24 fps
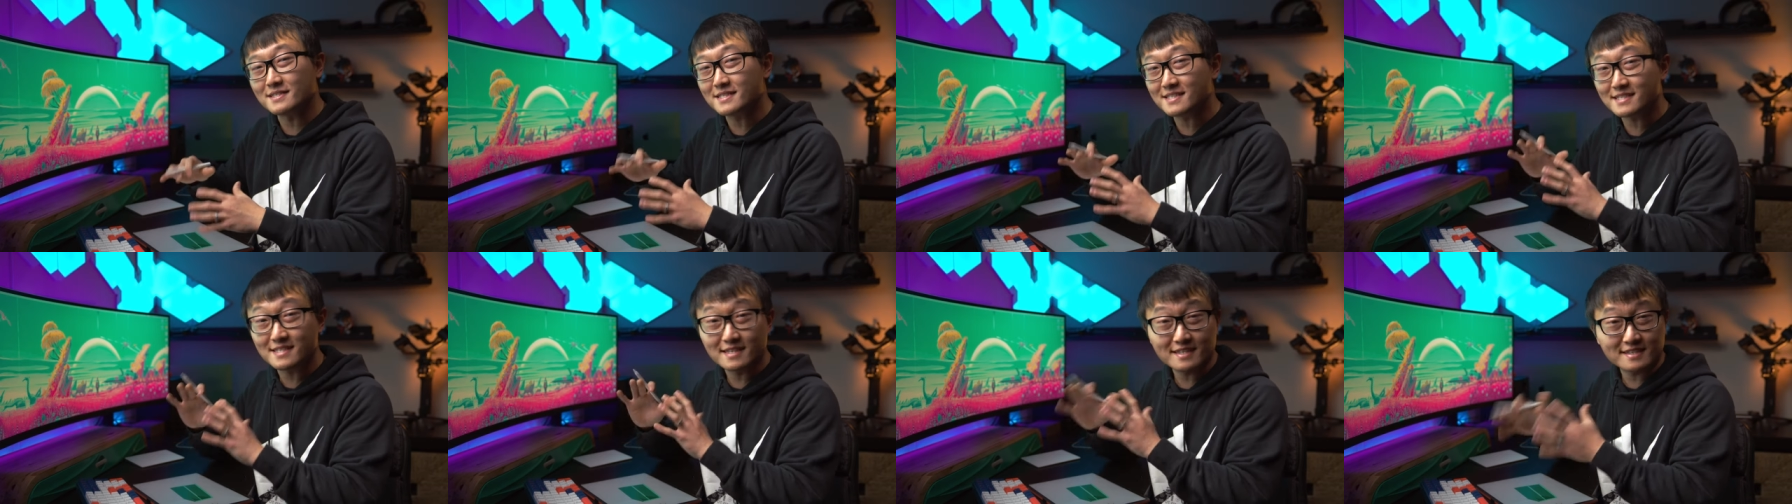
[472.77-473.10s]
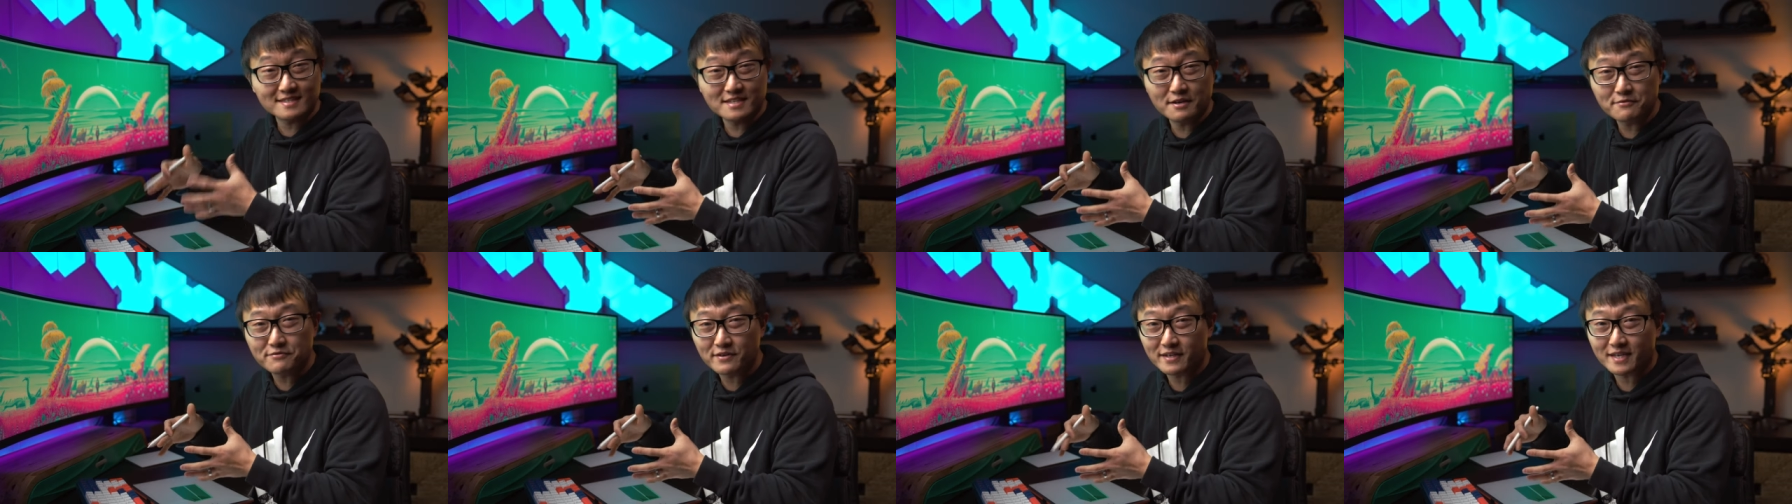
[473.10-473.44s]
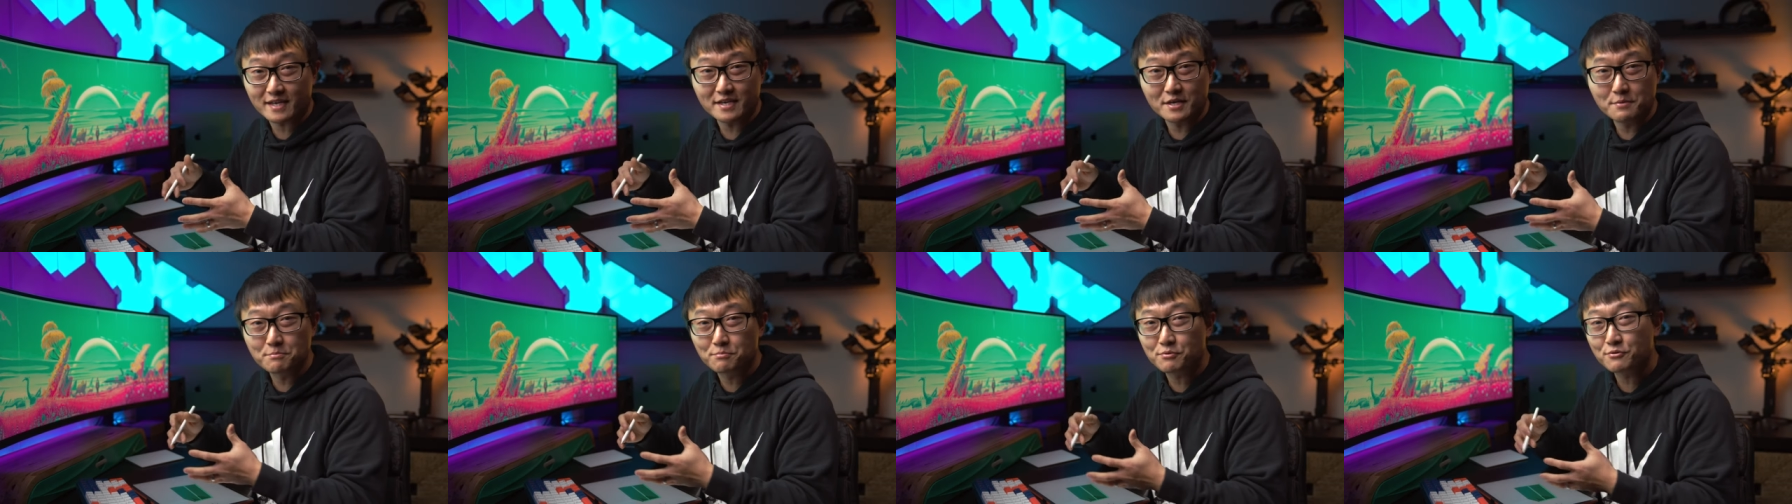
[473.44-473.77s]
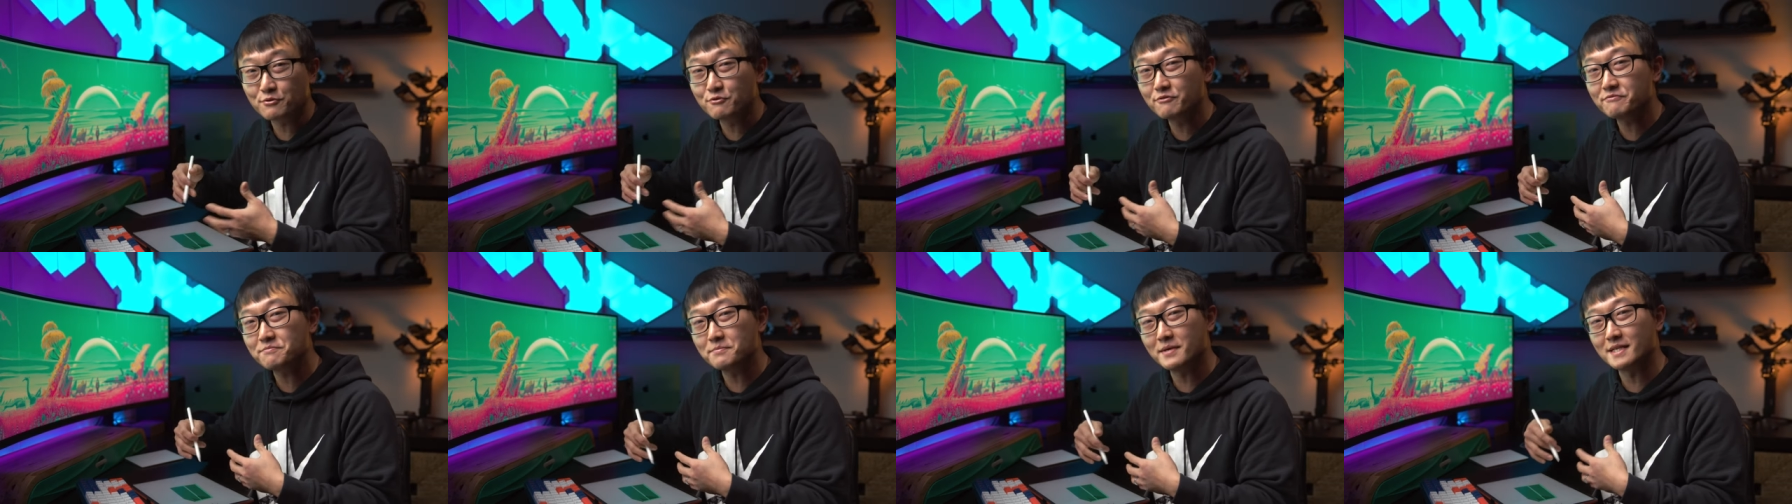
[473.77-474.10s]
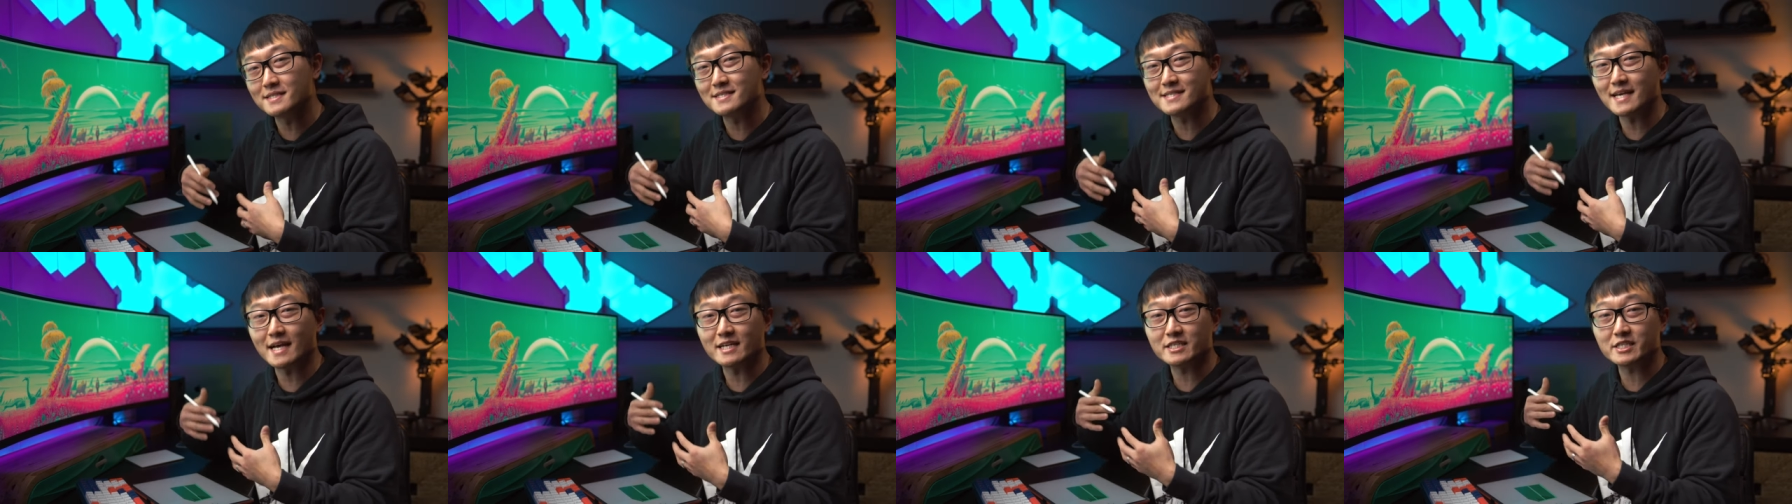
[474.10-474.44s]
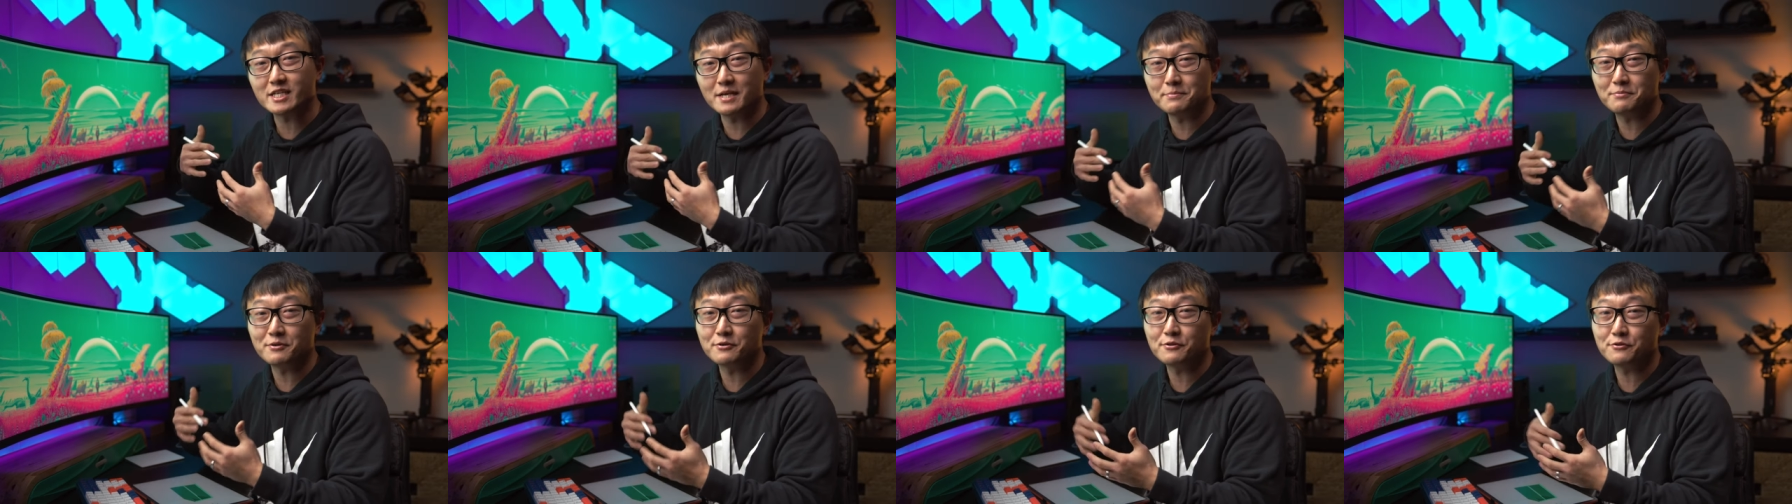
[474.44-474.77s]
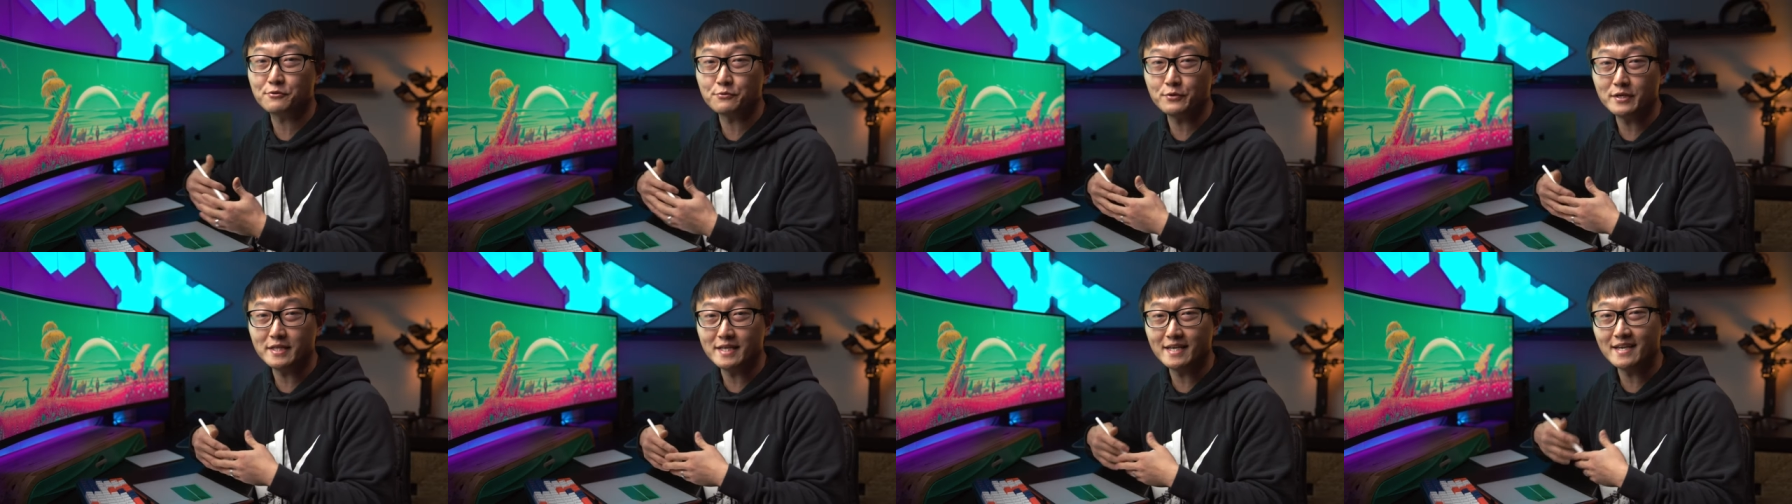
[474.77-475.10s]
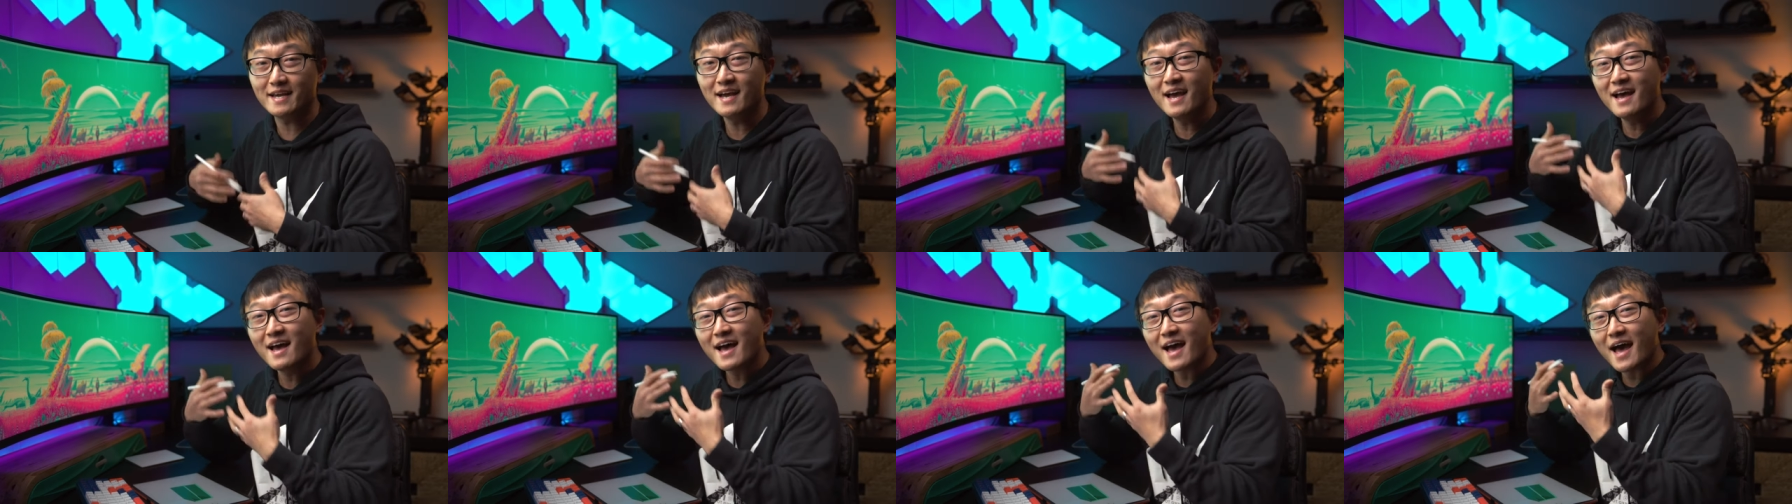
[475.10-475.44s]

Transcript: significant improvements that Shapr3D